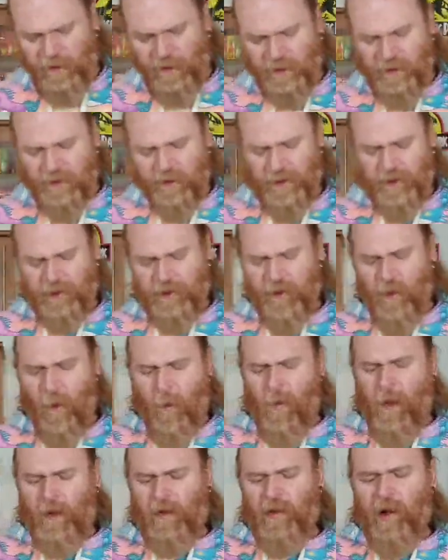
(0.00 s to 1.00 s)
Jesus.
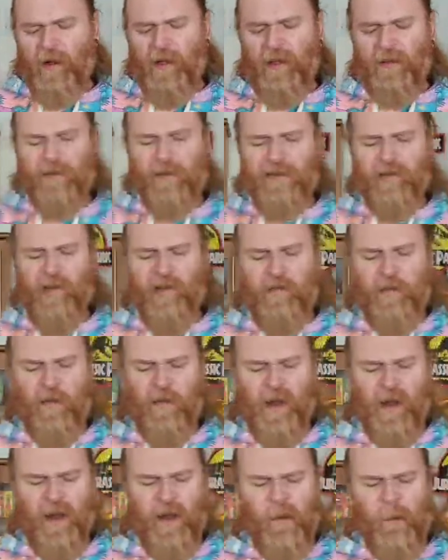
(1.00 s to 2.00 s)
I can't even tip
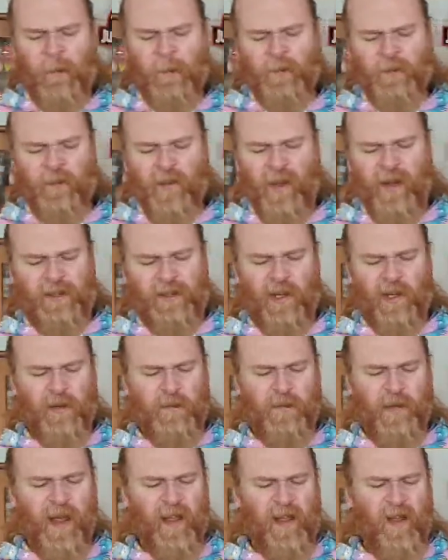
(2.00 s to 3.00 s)
them in. They're too
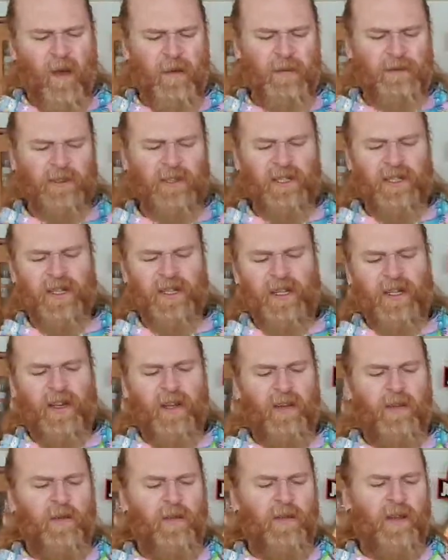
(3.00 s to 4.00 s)
big.
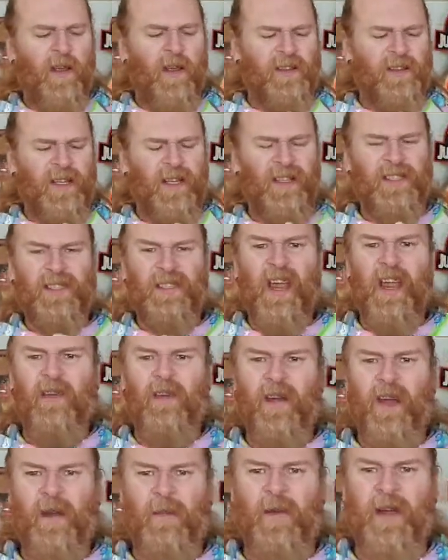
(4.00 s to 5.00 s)
They're
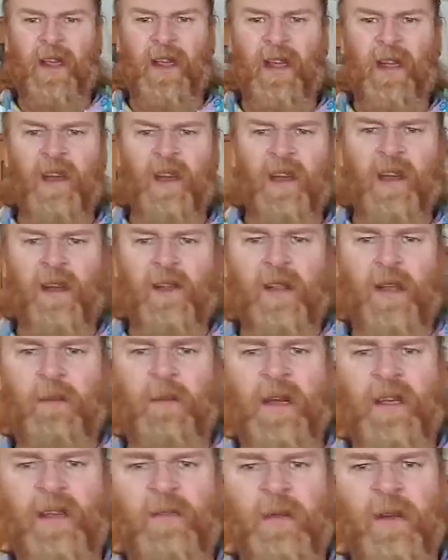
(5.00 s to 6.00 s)
staring at me. They're
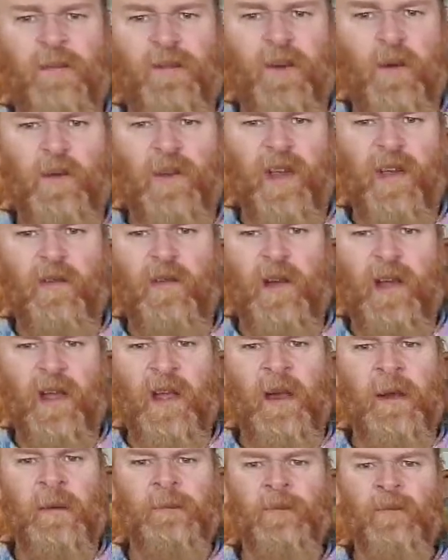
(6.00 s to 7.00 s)
making me feel
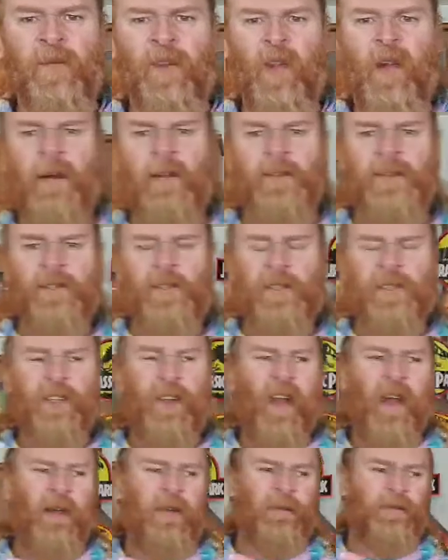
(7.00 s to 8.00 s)
guilty. It's
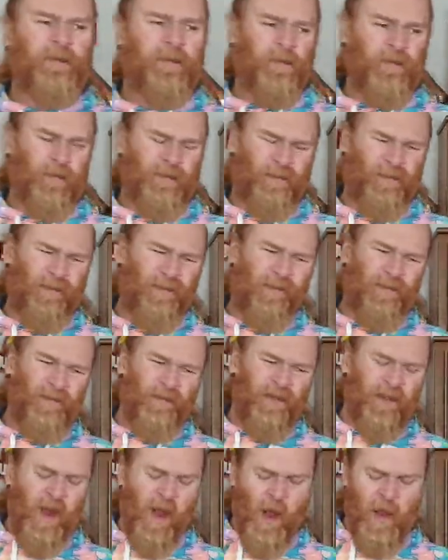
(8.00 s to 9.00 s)
like,
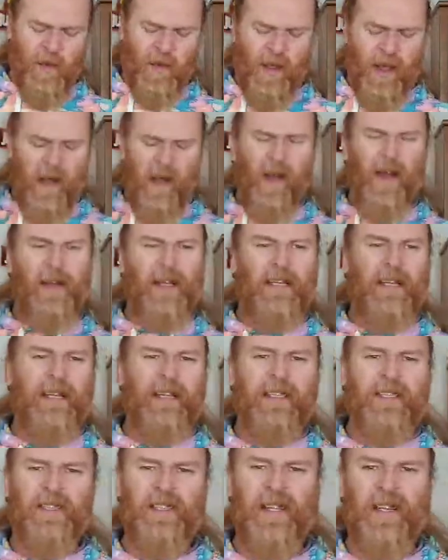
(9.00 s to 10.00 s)
they're like
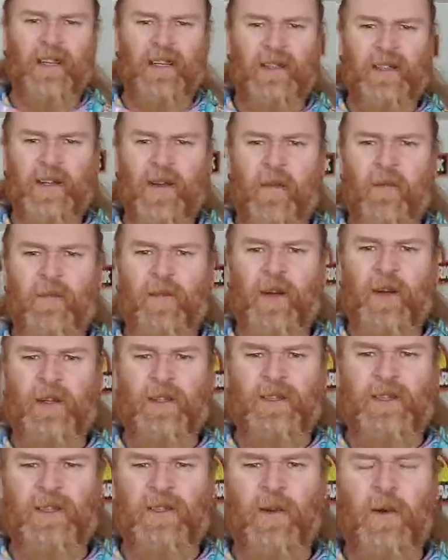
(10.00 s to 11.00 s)
the insect
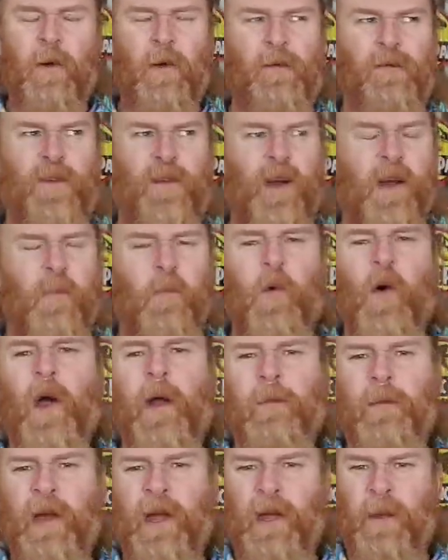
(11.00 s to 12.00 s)
version of
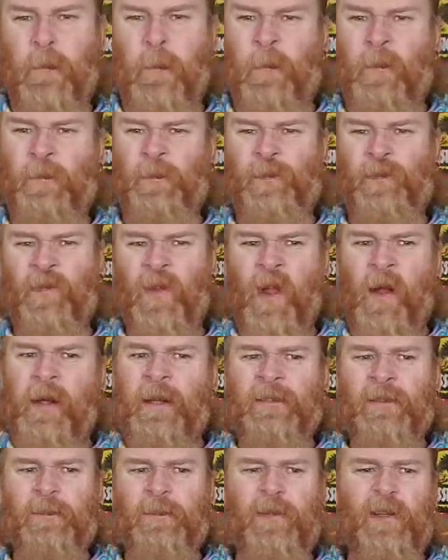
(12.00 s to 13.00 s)
whitebait,
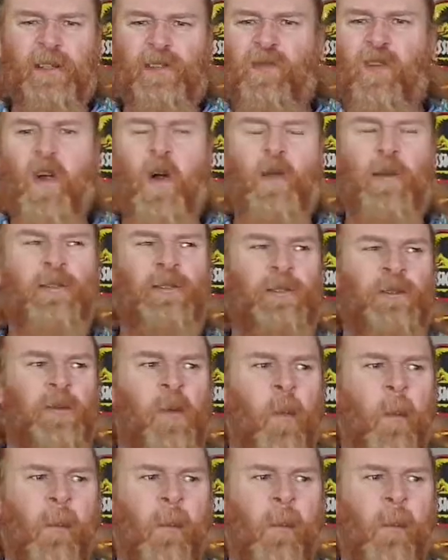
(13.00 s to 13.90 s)
but gross.